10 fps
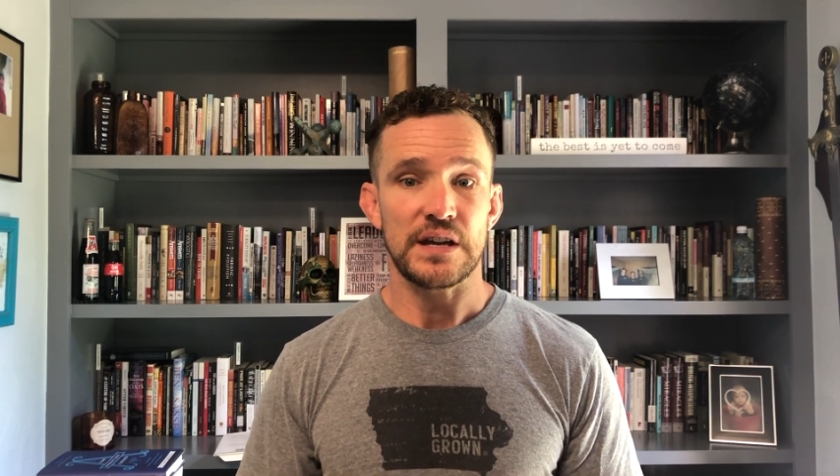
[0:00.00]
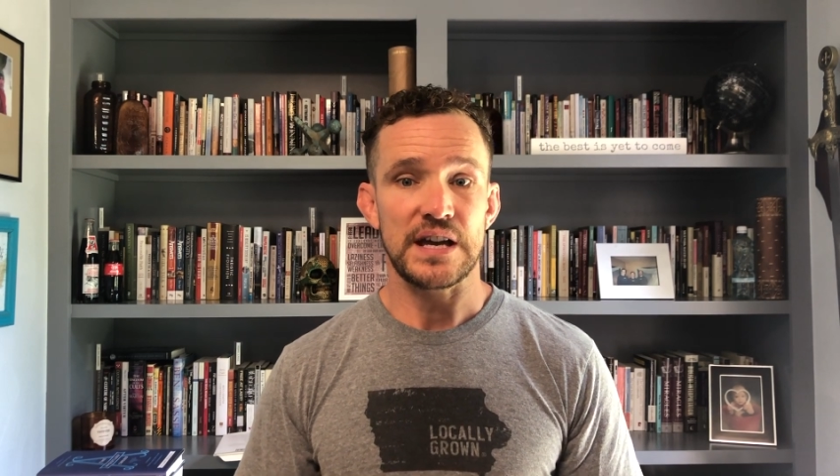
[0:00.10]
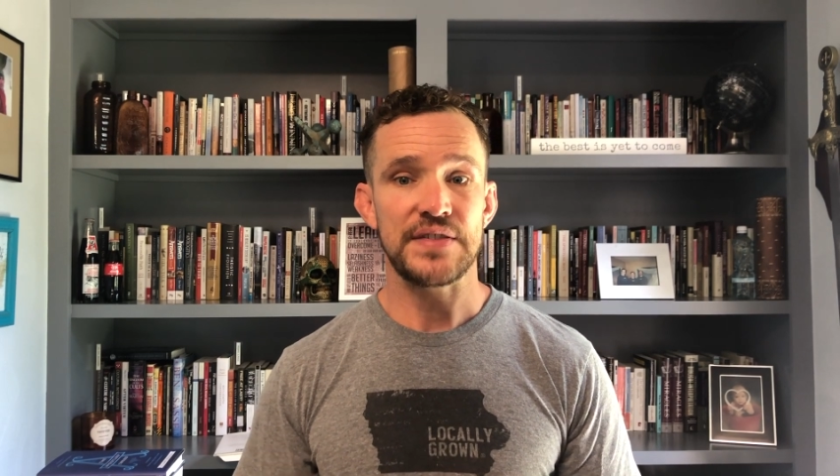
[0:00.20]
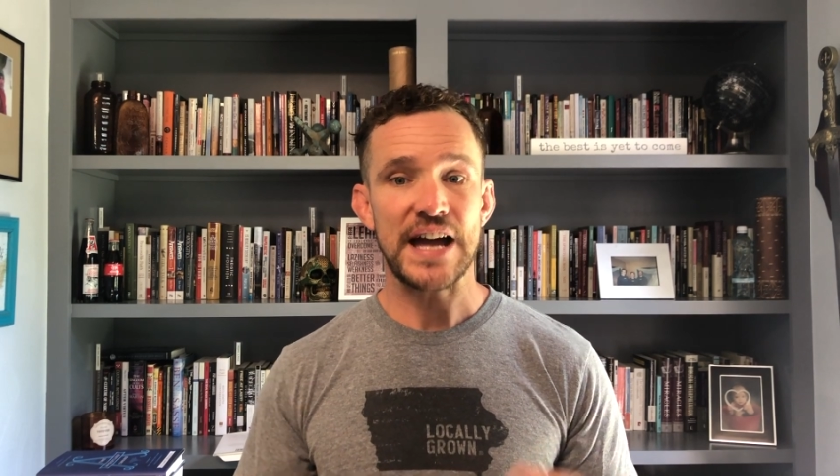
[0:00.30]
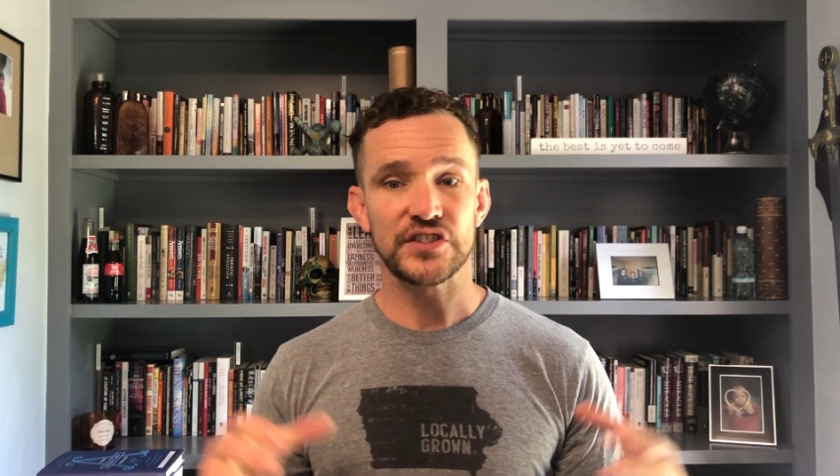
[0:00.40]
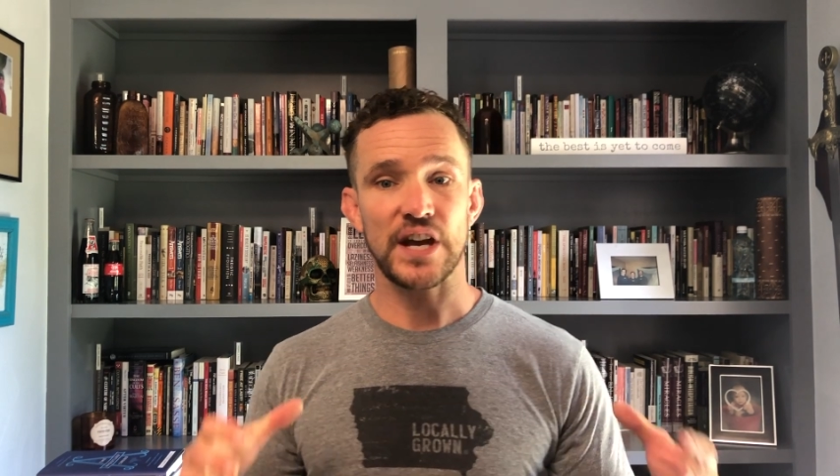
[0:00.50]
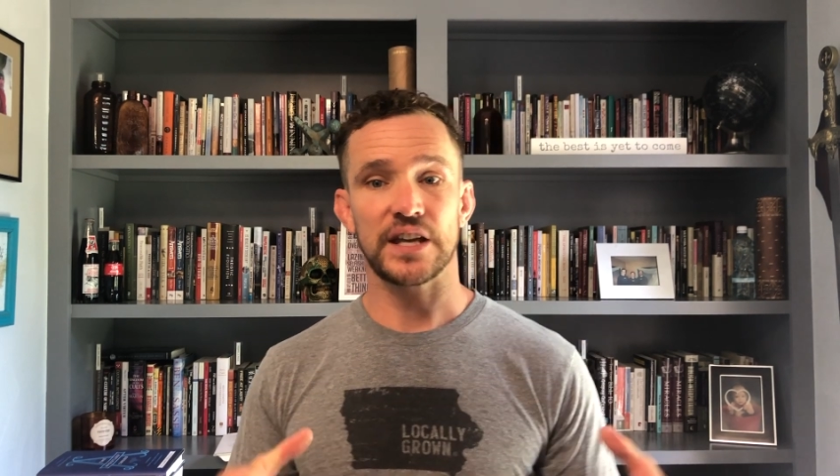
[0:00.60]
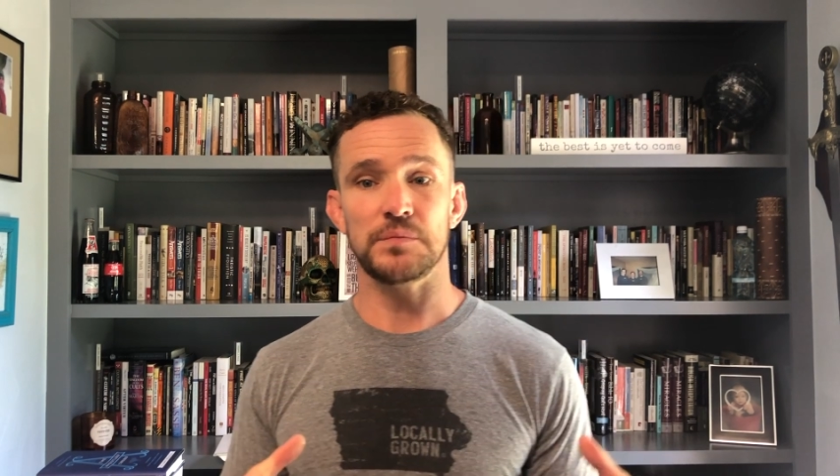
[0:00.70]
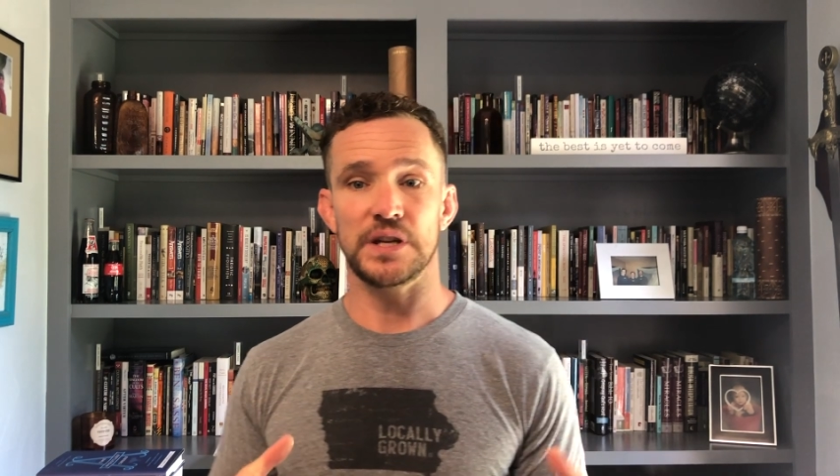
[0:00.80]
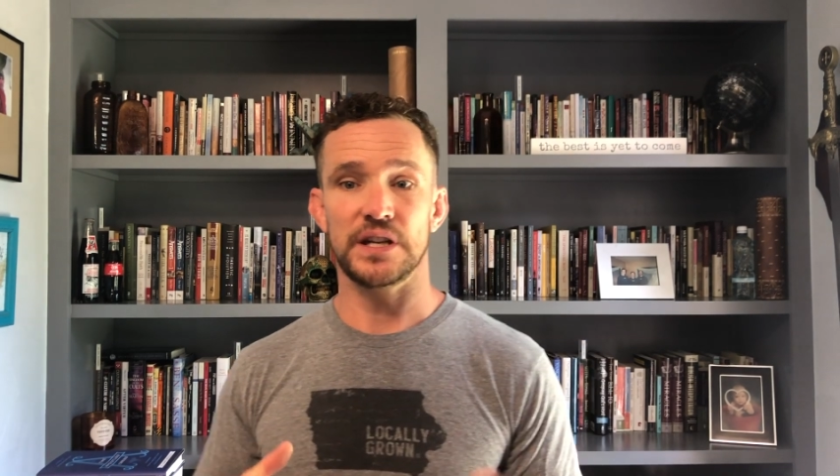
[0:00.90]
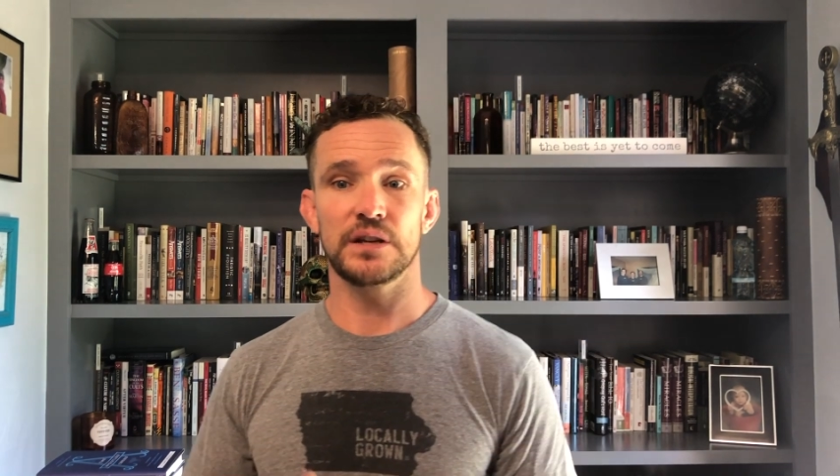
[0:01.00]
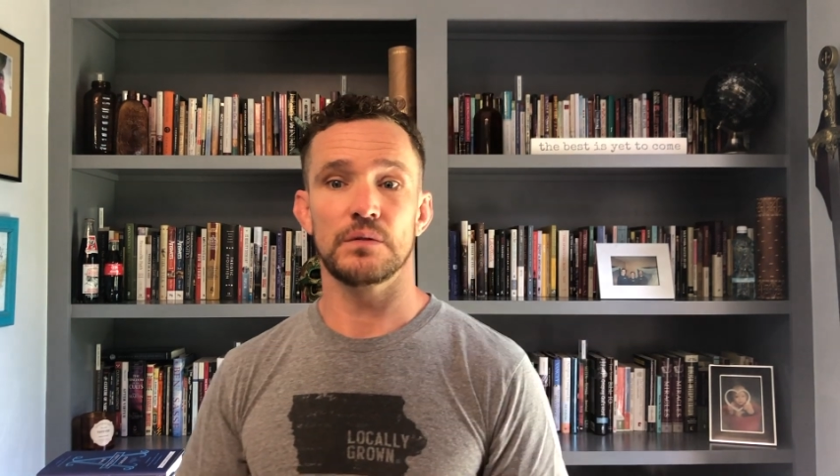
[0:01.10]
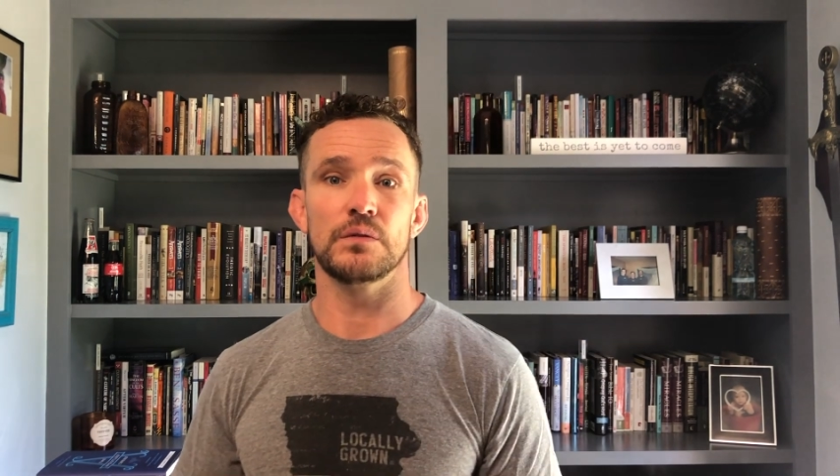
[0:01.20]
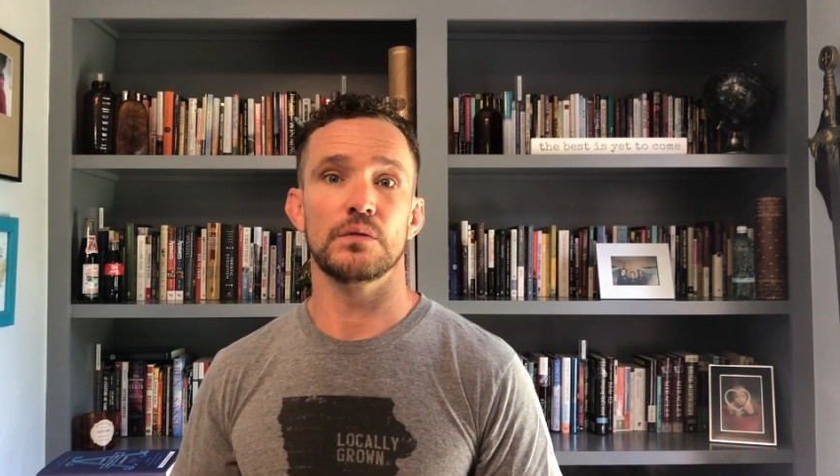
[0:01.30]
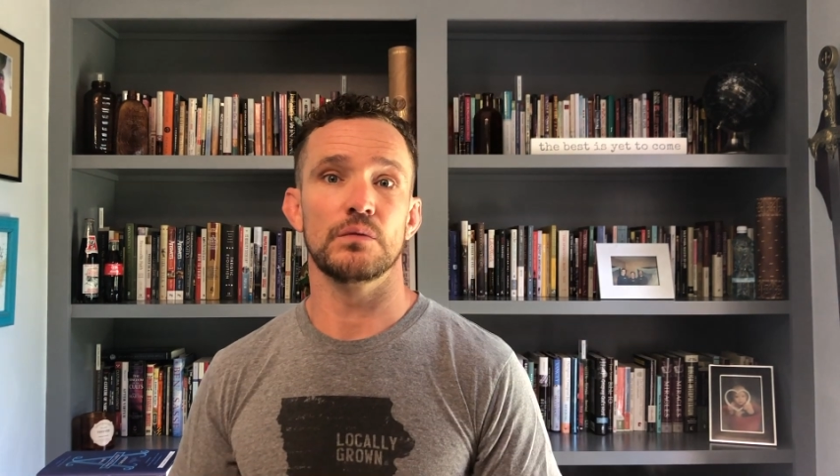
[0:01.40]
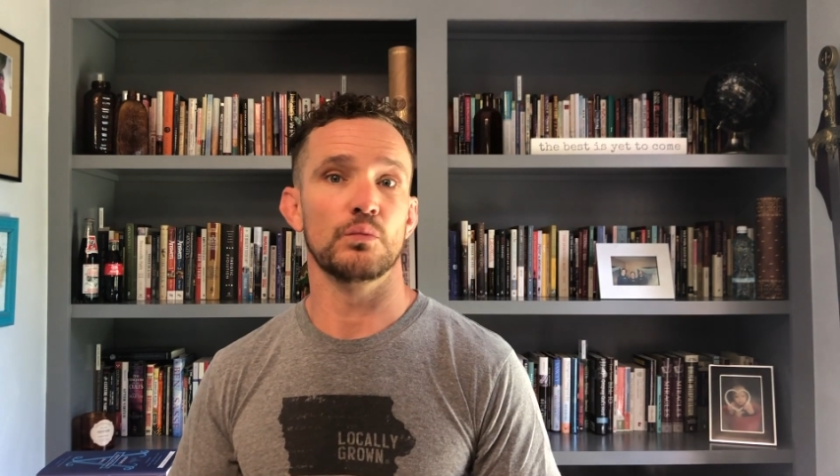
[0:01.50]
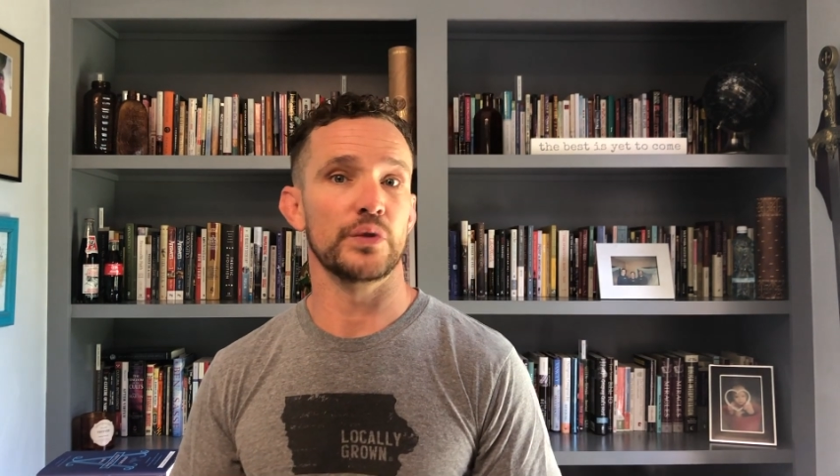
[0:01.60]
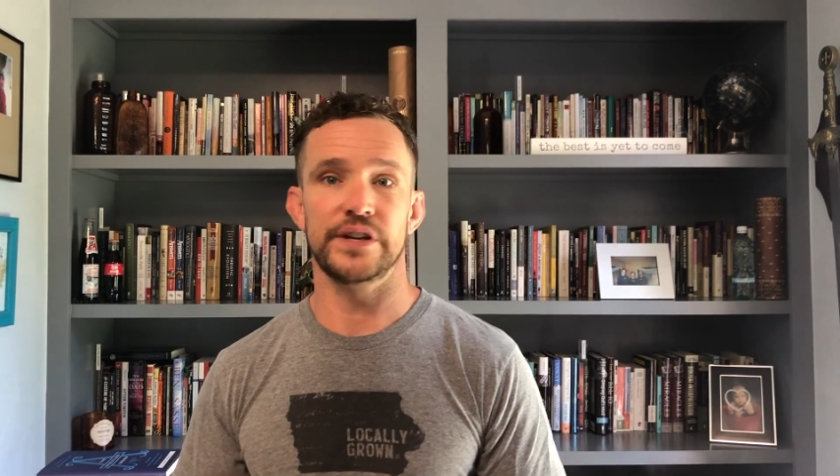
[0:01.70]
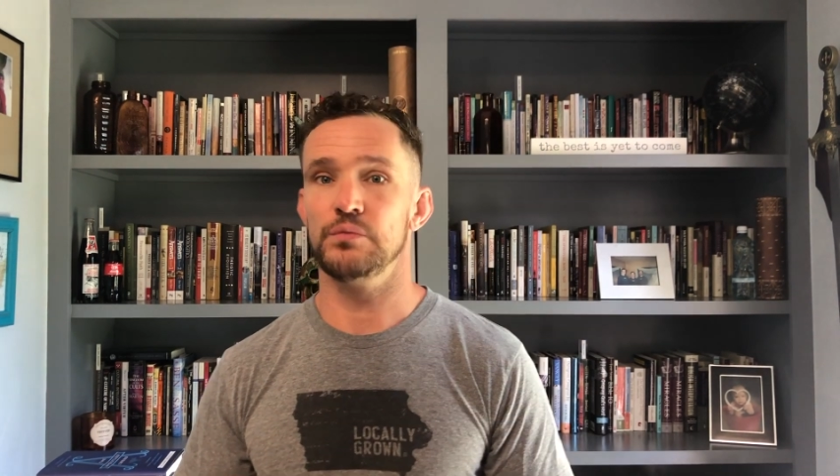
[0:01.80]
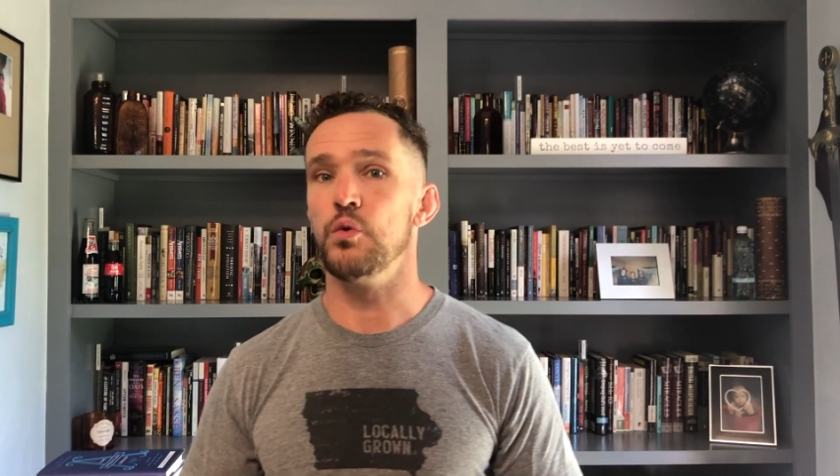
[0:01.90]
In that check-in meeting,
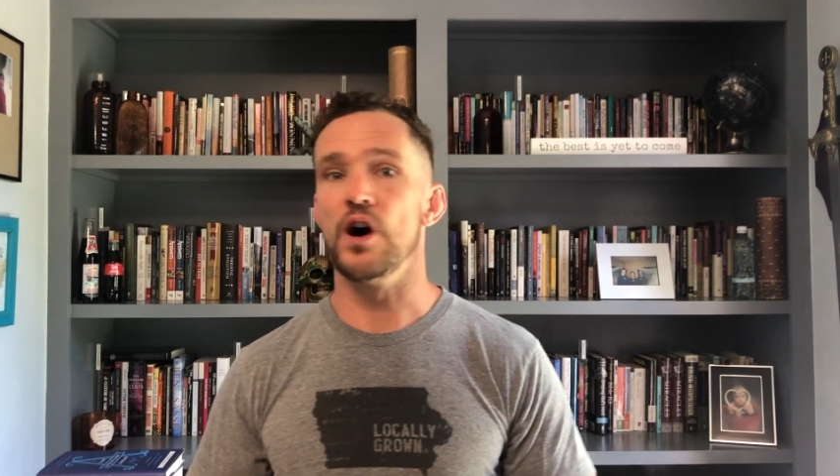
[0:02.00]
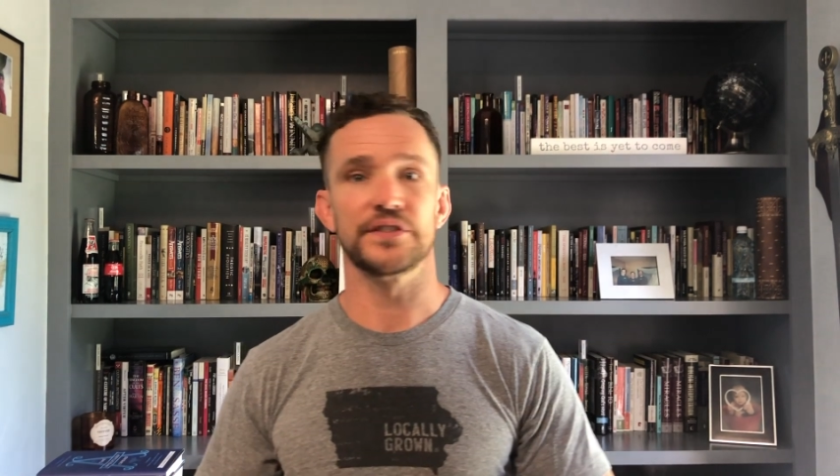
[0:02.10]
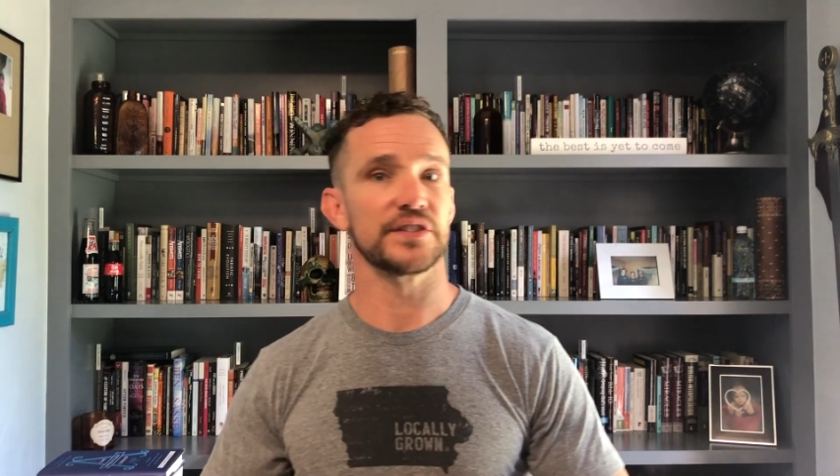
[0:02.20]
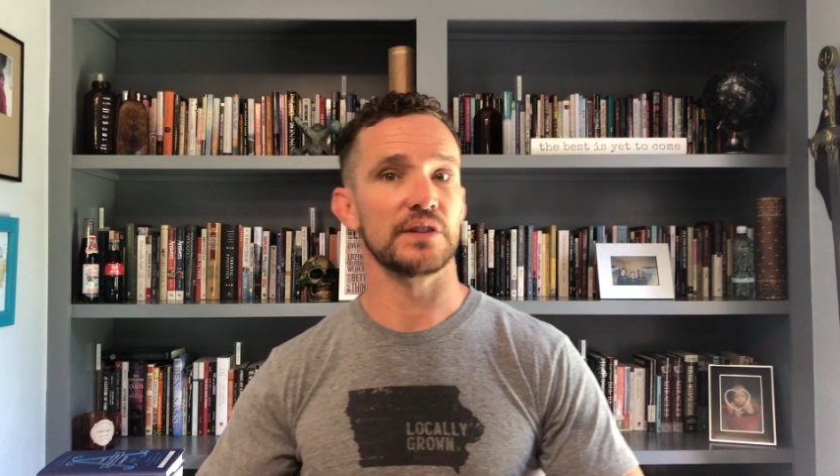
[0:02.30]
we want to,